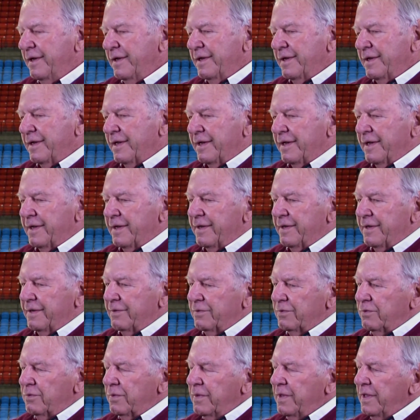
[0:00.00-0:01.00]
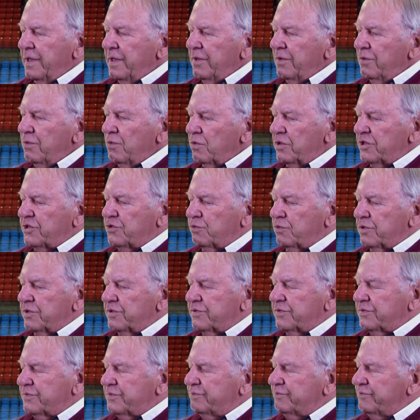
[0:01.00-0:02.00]
uh, which was
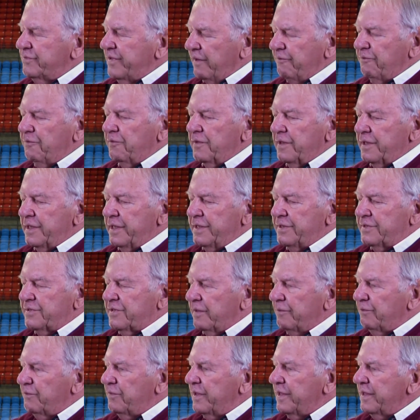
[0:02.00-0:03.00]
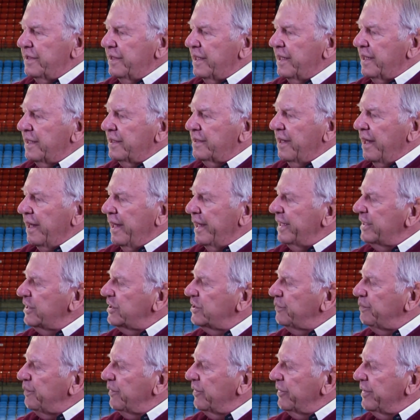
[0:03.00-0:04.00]
definitely something that I
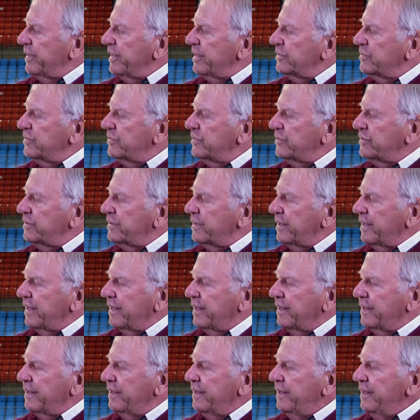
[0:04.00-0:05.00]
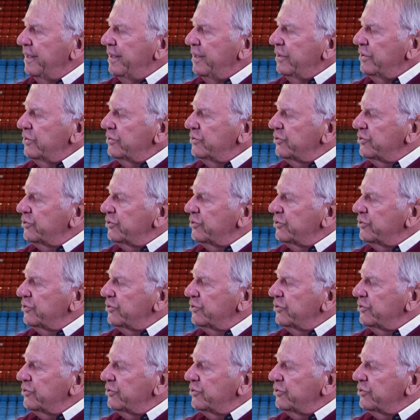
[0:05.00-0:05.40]
experienced uh,